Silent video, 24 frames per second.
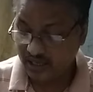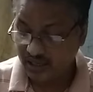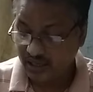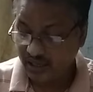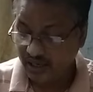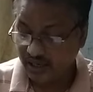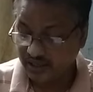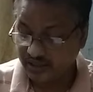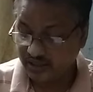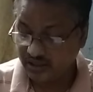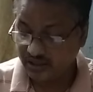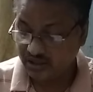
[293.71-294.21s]

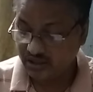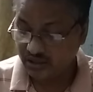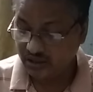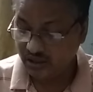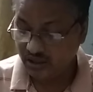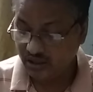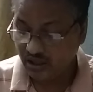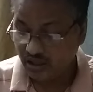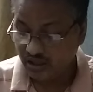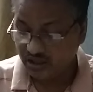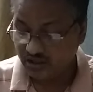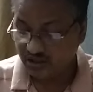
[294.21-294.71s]
and this is
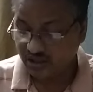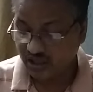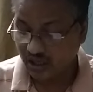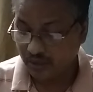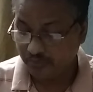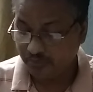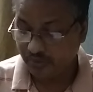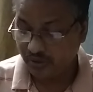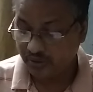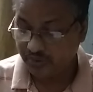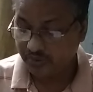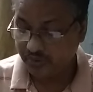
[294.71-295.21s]
the
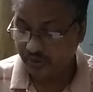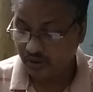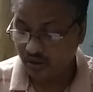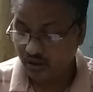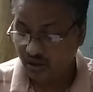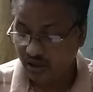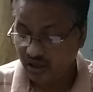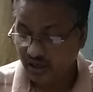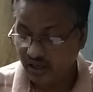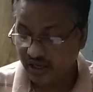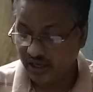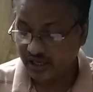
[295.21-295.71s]
shape of your
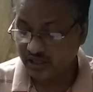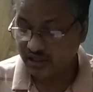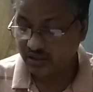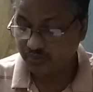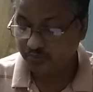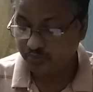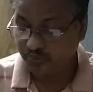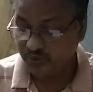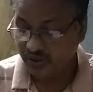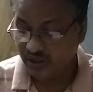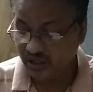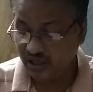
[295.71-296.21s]

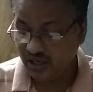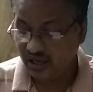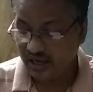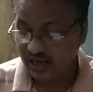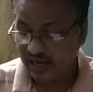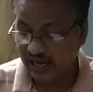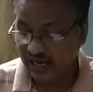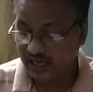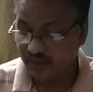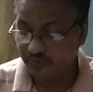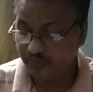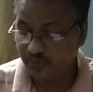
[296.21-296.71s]
sp
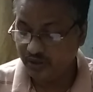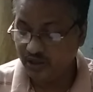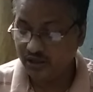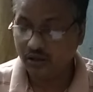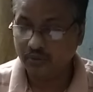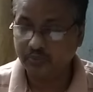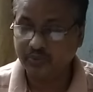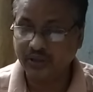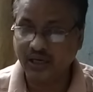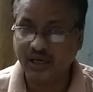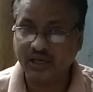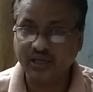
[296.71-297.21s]
hybrid
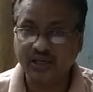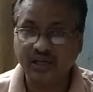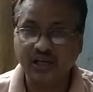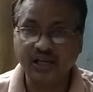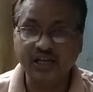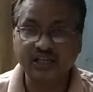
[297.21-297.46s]
orbital.